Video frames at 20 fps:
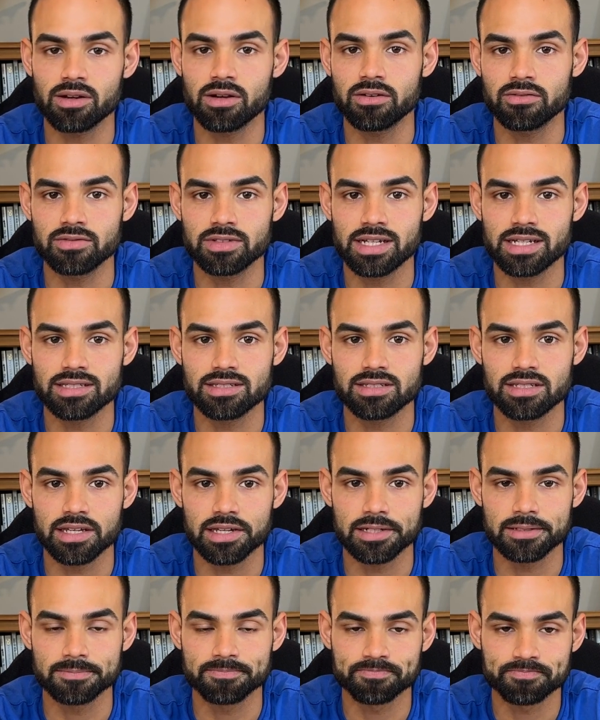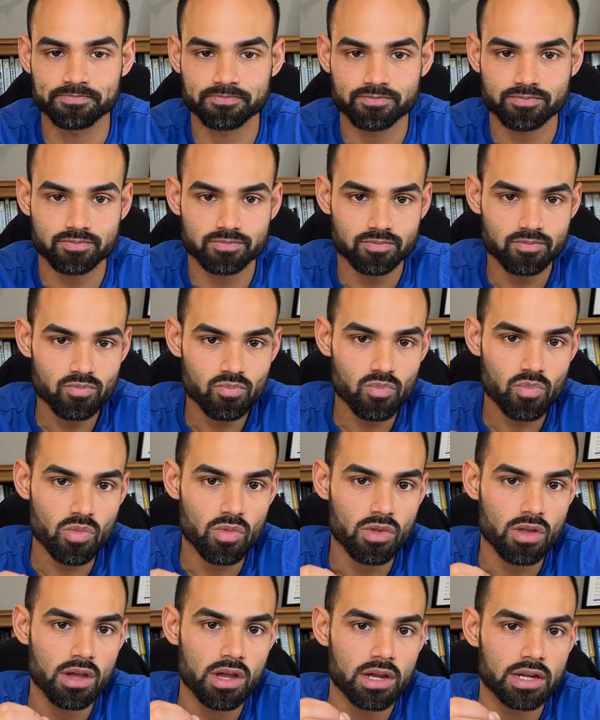of that sale.
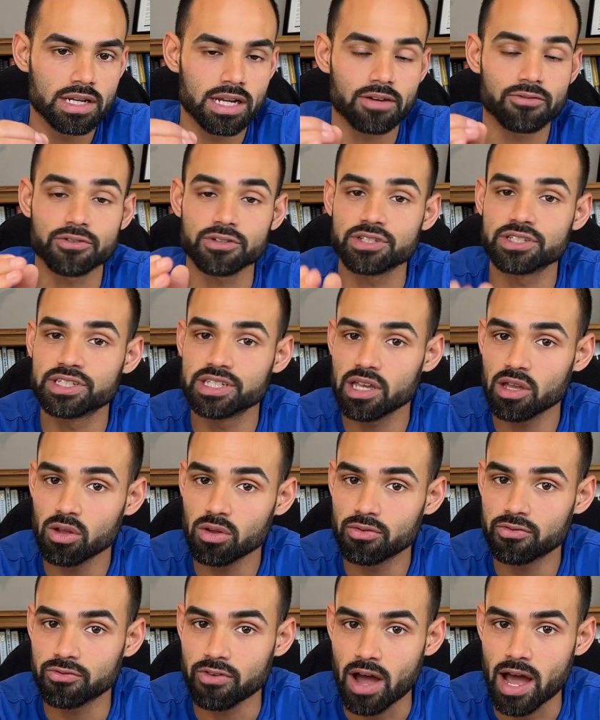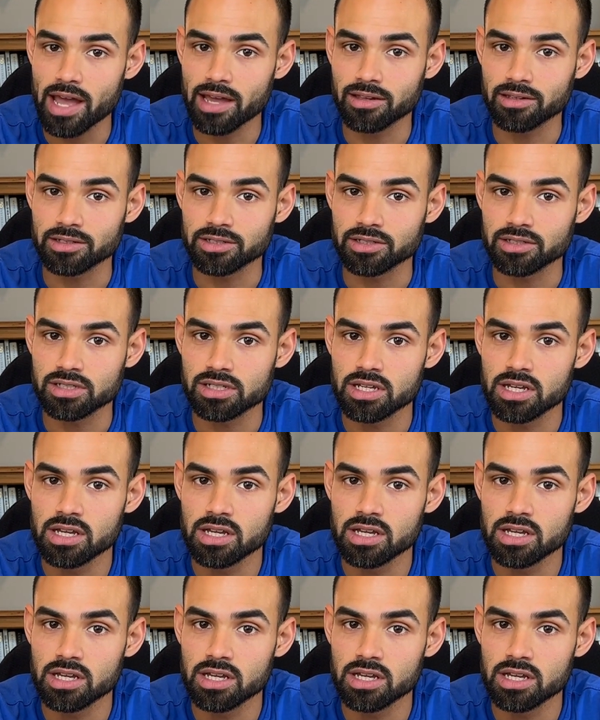Now for single filers,